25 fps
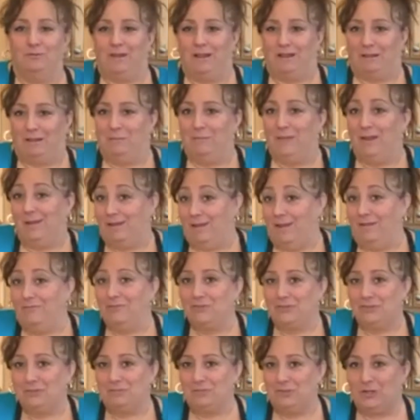recommend
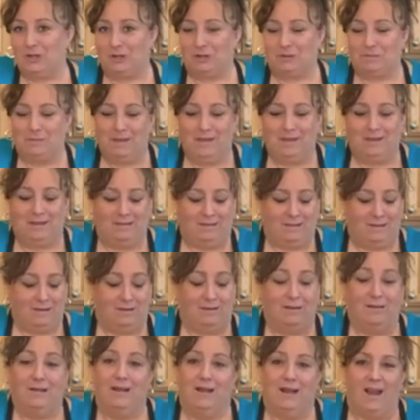having some dark meat in
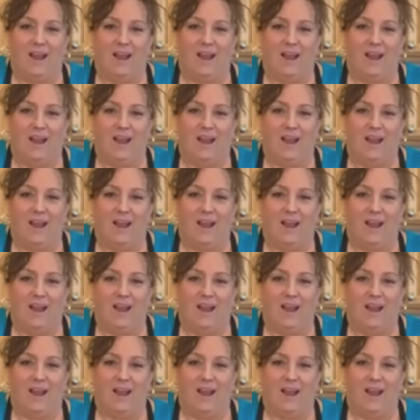there.